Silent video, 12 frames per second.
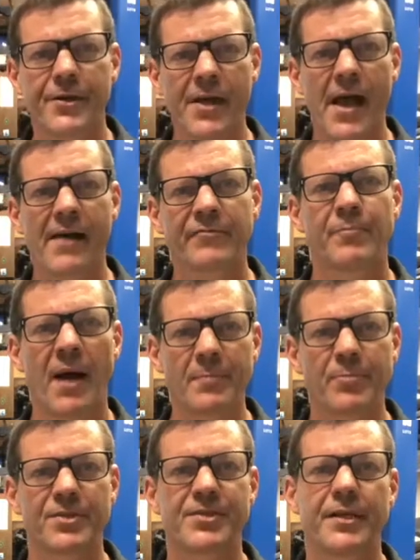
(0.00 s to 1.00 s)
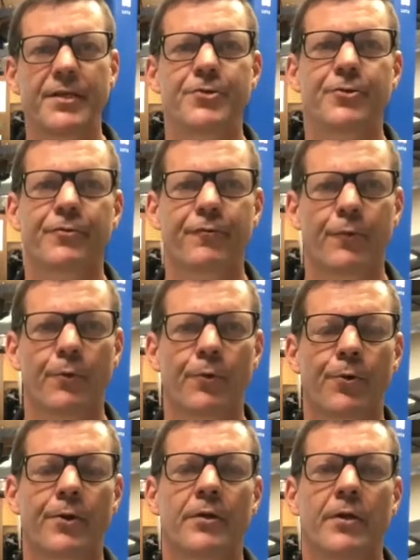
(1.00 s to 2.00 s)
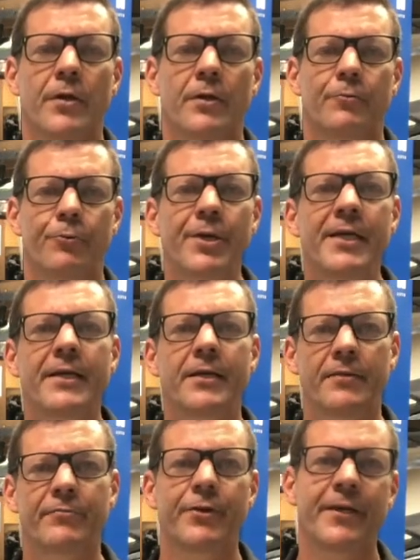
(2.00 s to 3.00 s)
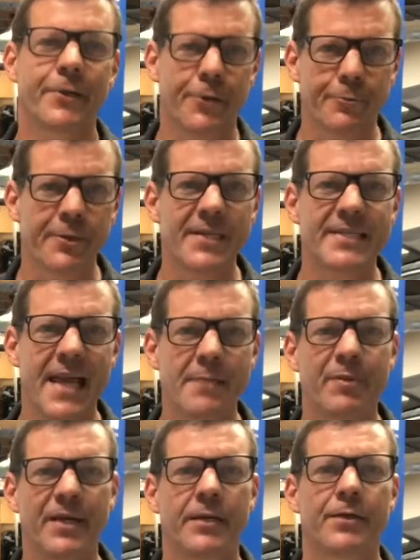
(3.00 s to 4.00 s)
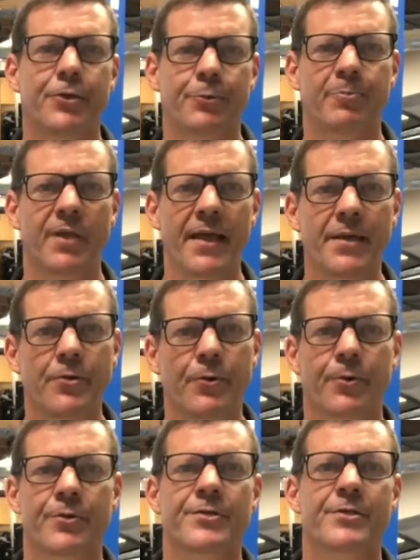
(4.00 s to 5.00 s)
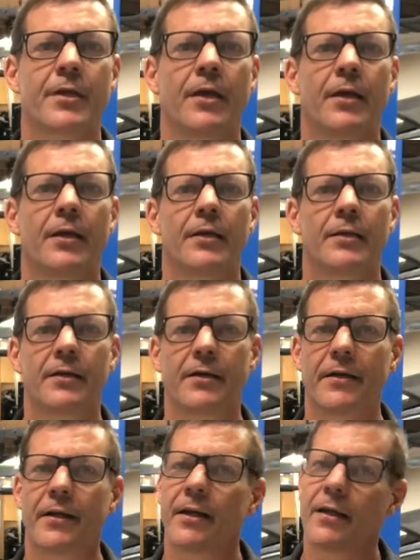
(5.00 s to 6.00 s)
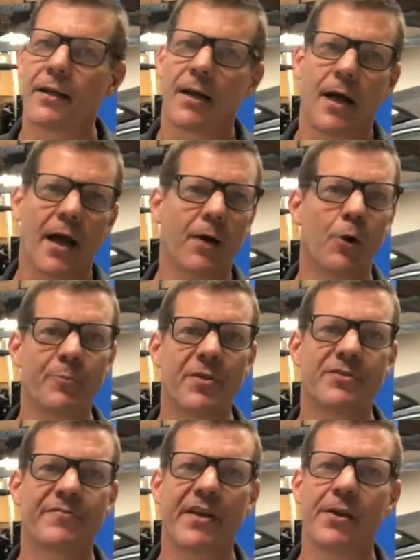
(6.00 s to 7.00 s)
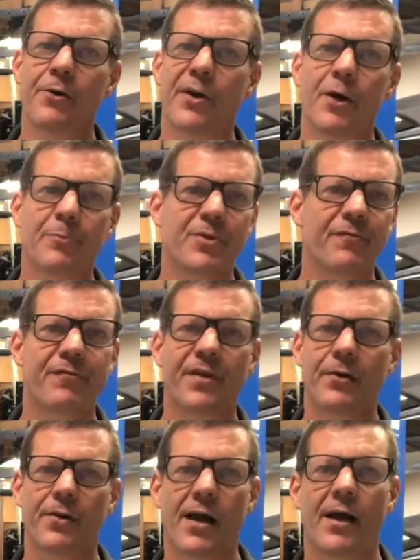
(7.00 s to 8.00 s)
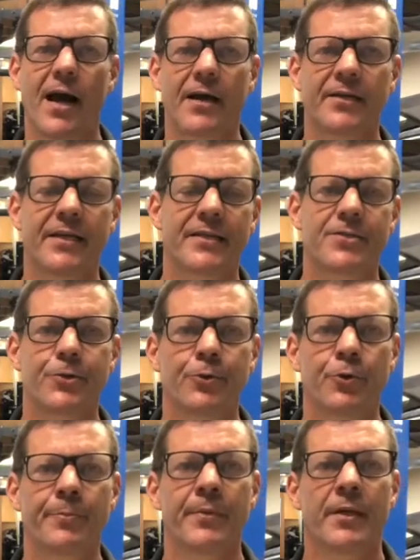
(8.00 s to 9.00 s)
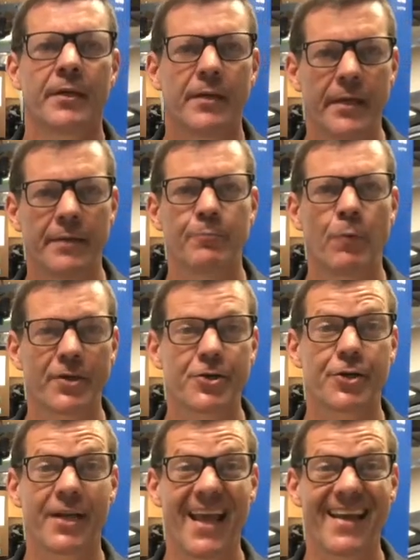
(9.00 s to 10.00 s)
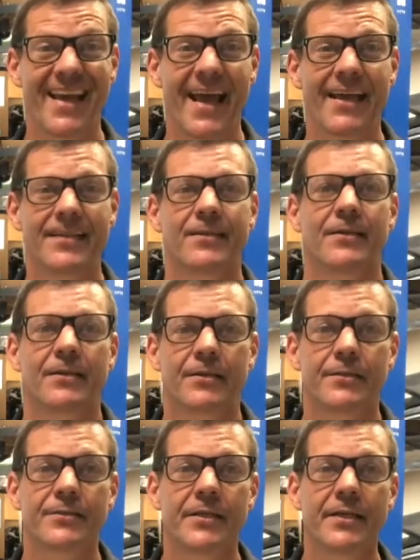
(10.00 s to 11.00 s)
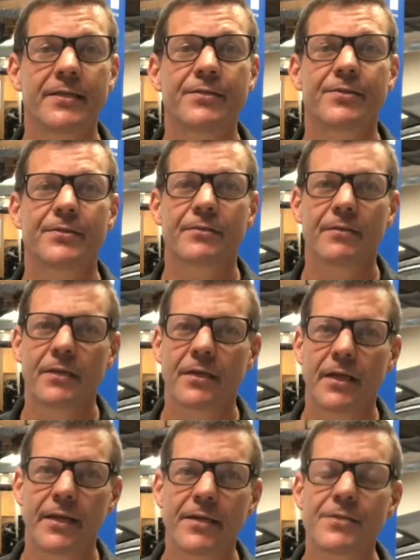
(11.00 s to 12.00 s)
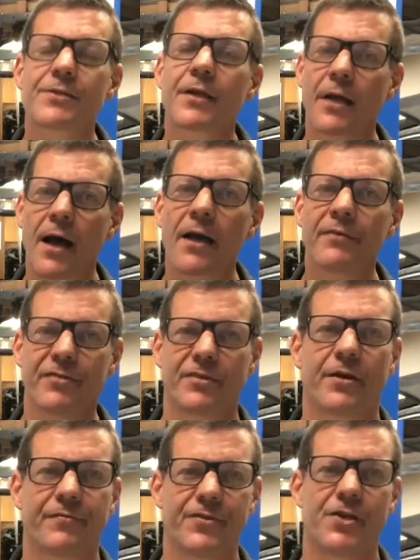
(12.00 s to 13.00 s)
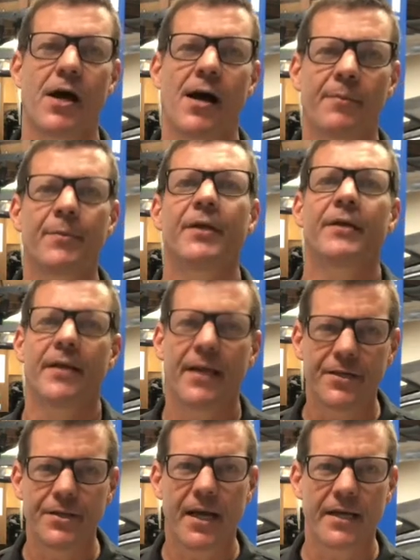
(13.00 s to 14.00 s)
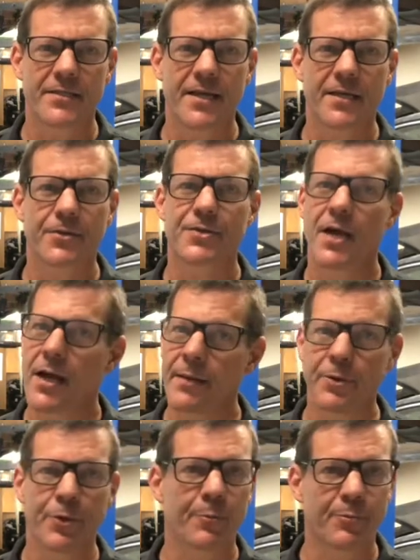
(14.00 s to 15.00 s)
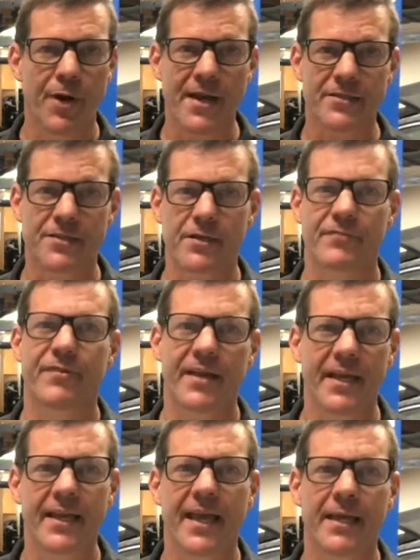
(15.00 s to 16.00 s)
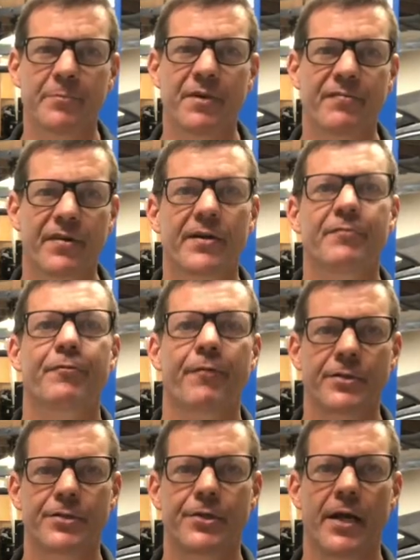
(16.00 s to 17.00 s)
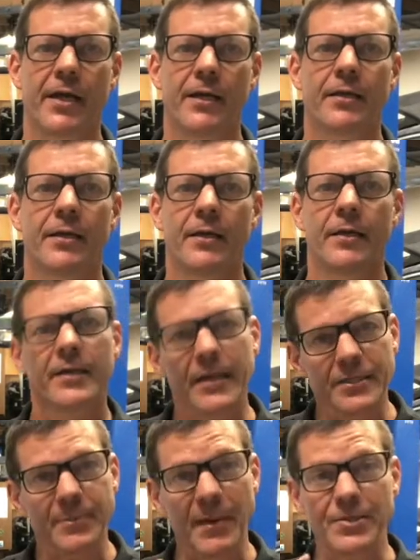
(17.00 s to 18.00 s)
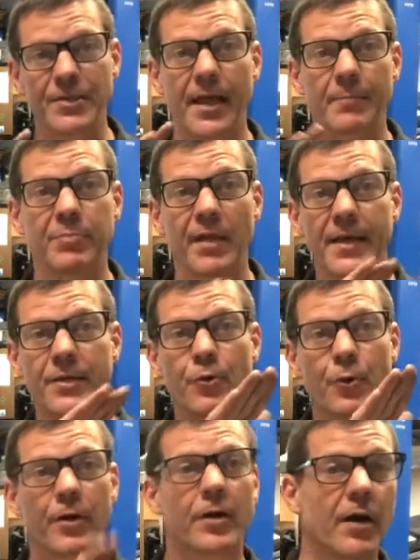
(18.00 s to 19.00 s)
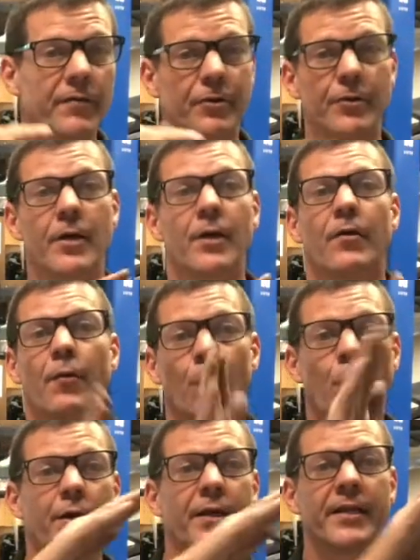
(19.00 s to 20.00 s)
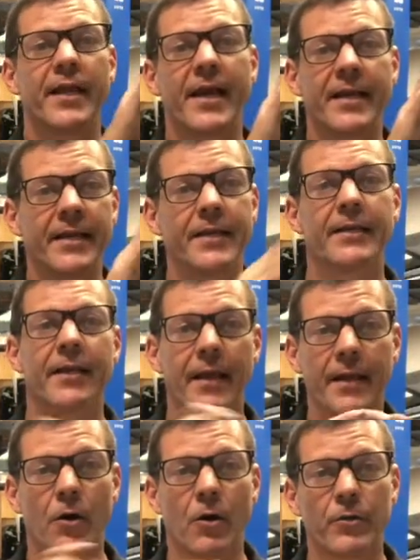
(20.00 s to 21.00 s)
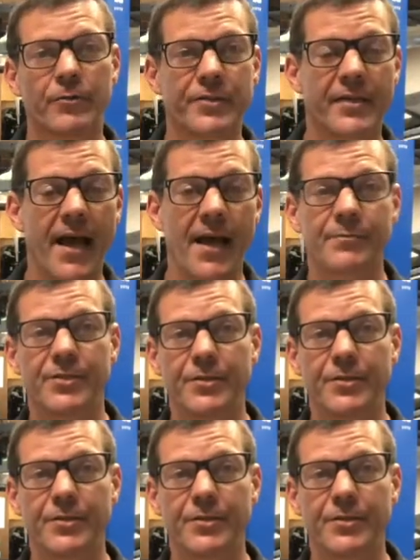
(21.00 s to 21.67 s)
have my procedure for recovering or retaping your blend doors. I hope this video helped you figure out how to get to them and what you're getting at, because it is kind of a tough job, and you got to take your time, or you'll break stuff, and it can be very frustrating, especially that blend door cover, working that in and all those tabs and